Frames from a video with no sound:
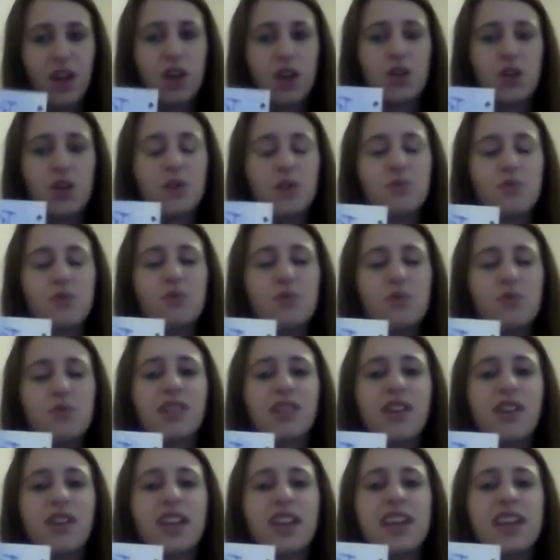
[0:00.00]
you
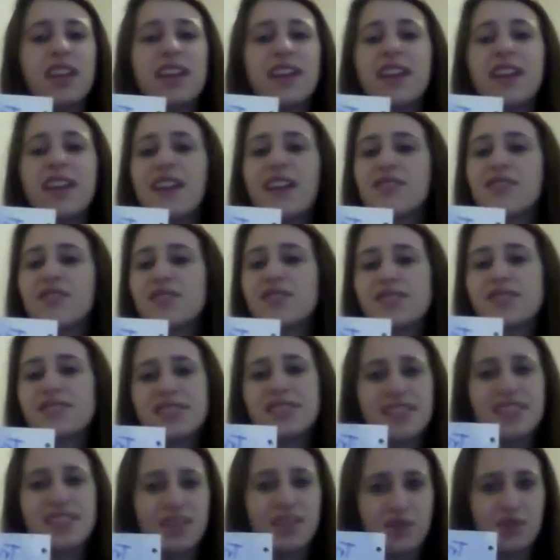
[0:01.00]
will never
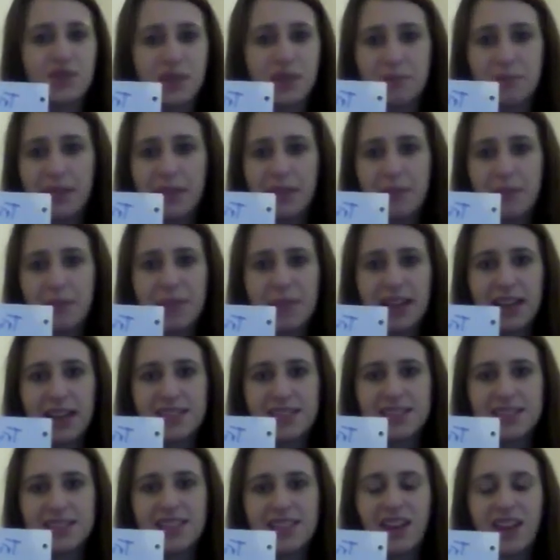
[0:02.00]
see a triplet by
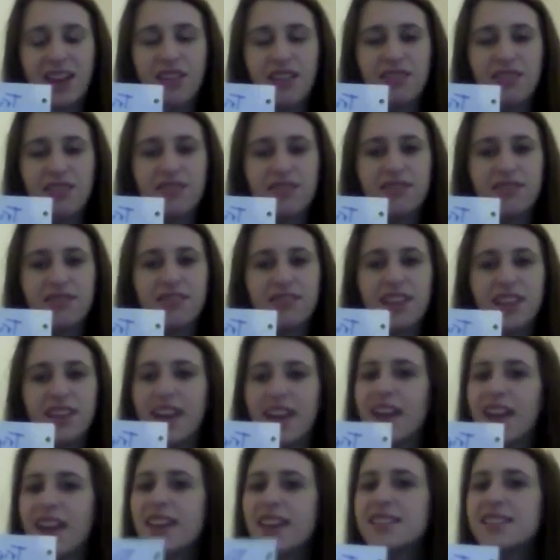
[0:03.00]
itself.
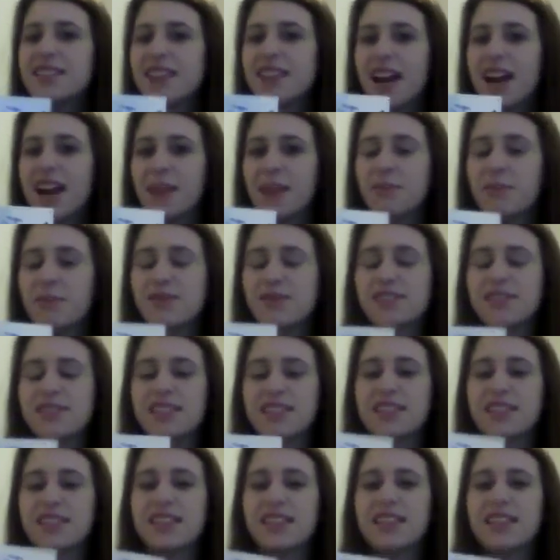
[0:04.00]
Anytime you
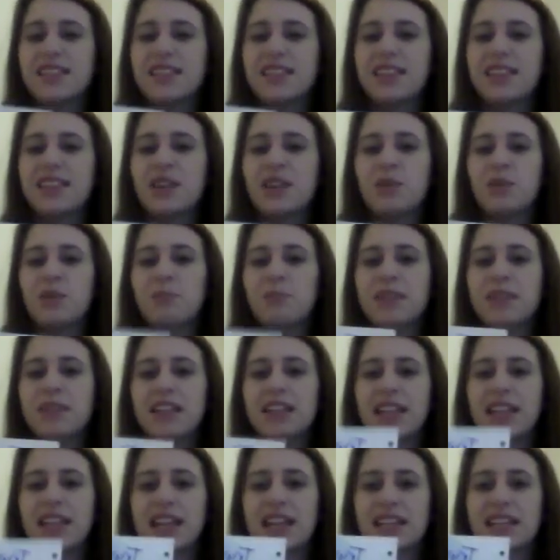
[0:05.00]
see it, it'll be
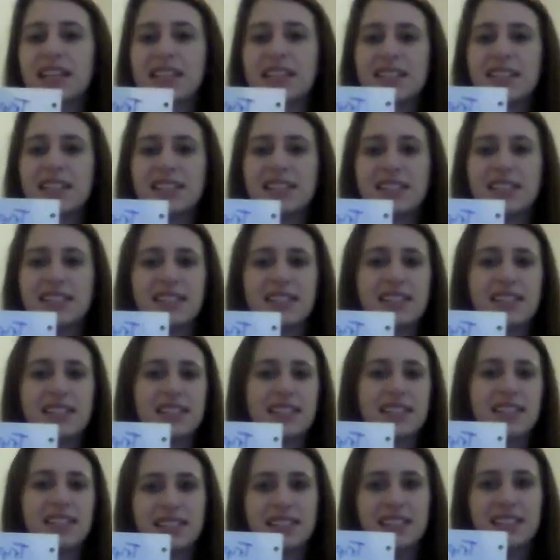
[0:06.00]
like this
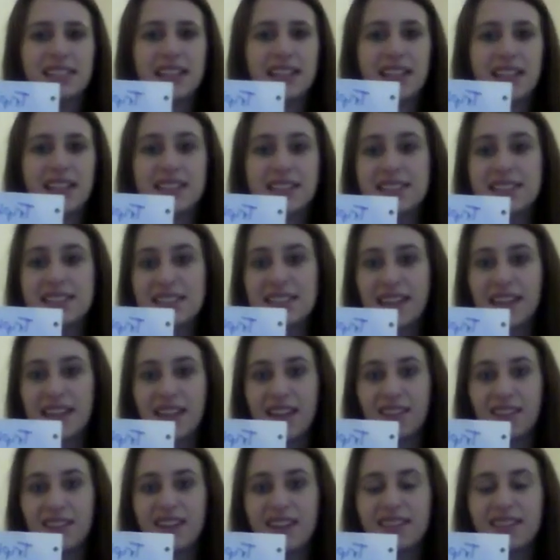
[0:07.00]

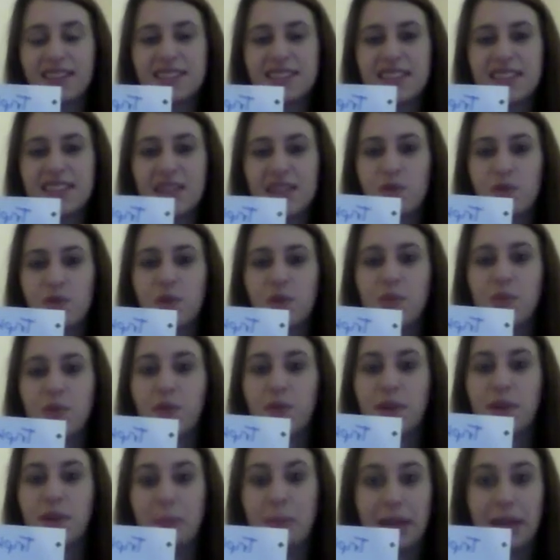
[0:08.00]
together to equal
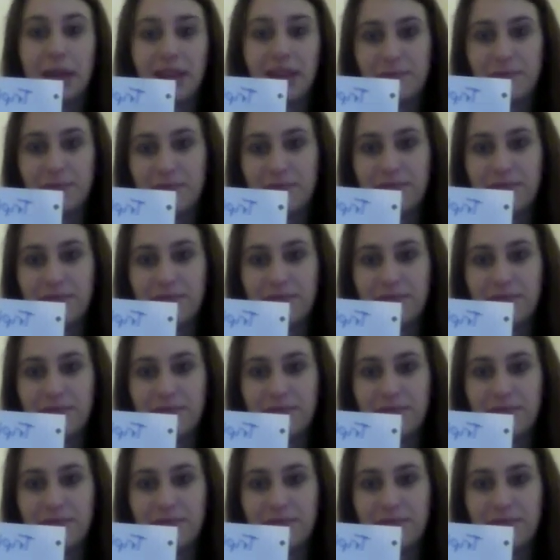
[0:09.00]
1 beat.